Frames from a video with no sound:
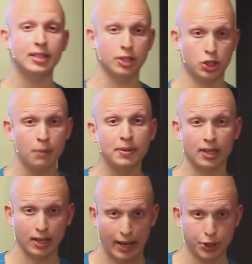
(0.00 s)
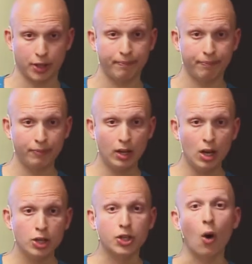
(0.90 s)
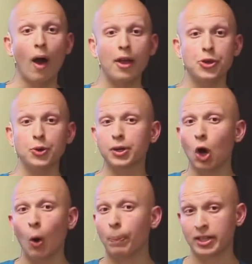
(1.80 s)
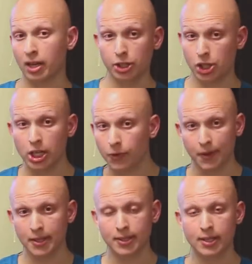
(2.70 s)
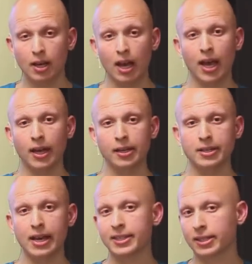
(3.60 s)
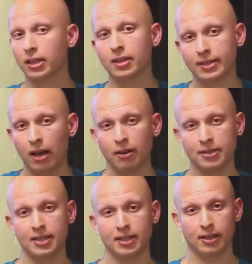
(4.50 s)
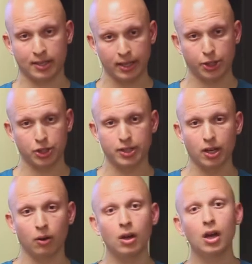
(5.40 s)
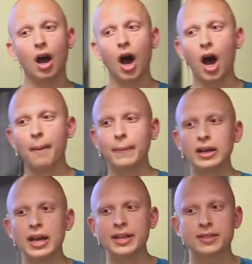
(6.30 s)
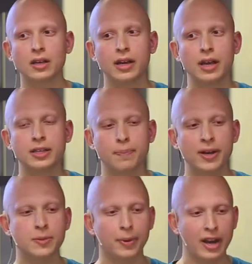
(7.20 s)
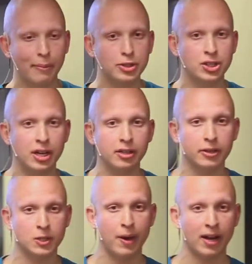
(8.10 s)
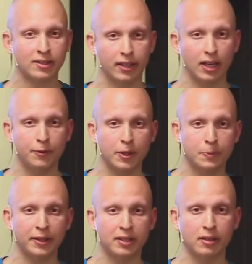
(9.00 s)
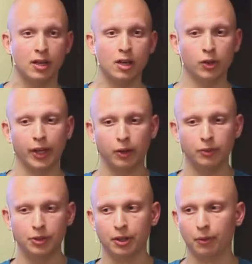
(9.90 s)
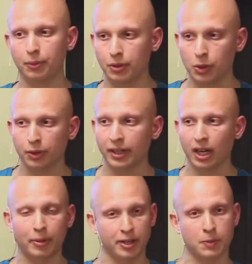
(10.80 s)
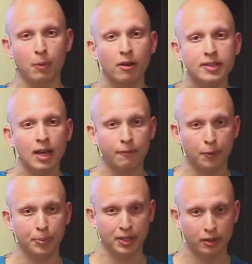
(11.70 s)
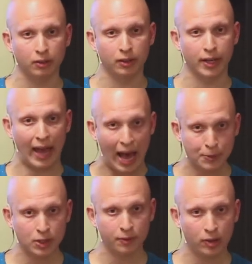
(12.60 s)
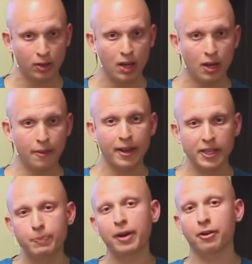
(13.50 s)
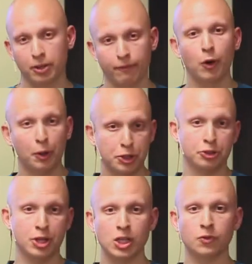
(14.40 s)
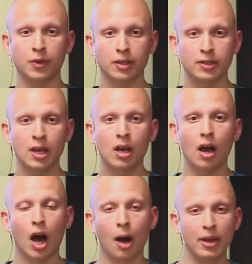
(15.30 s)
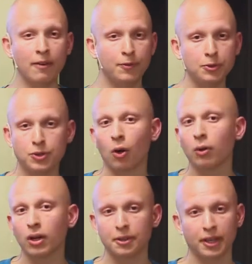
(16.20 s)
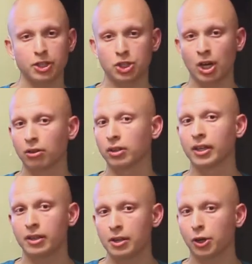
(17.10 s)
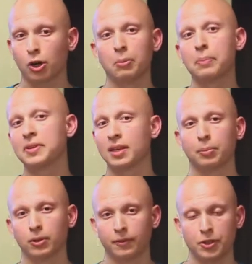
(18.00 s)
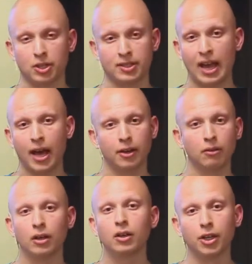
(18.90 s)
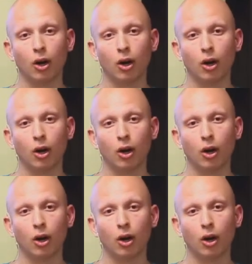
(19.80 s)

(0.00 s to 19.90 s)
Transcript: feed is as cheap as a connection. So you could open a ton of change feeds, and it's going to scale as easily as connections do. It depends upon how much data you expect. Like, if you expect it, like, you only care about a small set for a particular like app server, then it's better to focus your change feeds. If you don't, and you think it's generally, then your code might be simpler if you just had,